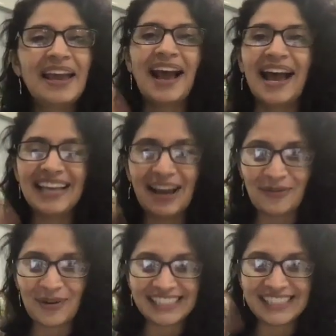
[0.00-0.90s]
I can't
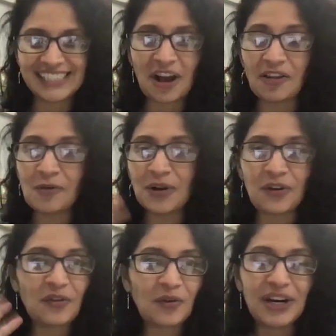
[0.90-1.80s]
wait to see all the
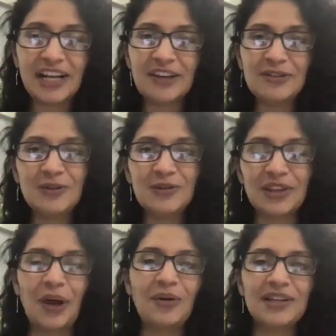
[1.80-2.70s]
wonderful reading you do with
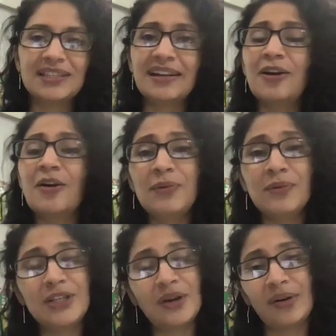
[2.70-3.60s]
Otis, and I hope you
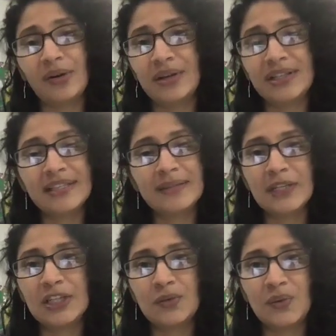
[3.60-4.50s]
enjoy Otis as
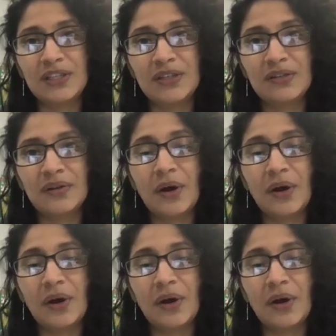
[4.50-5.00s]
much as we do.